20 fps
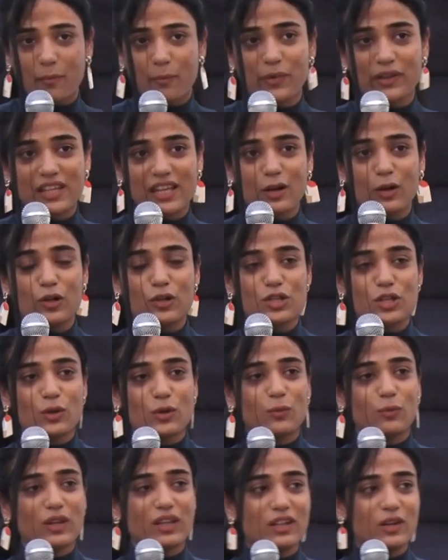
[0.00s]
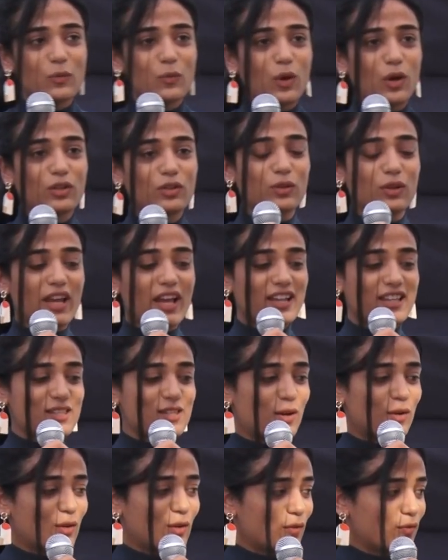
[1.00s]
But then also we didn't want to like
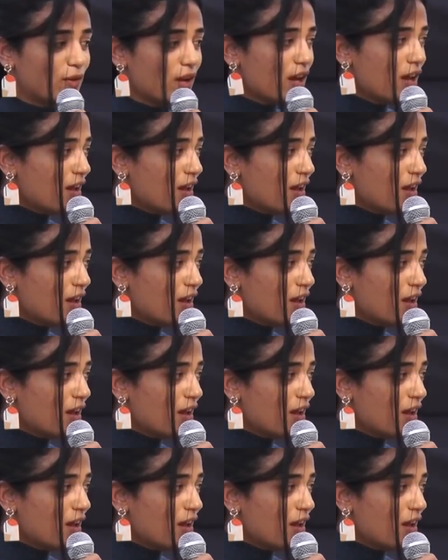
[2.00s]
sort of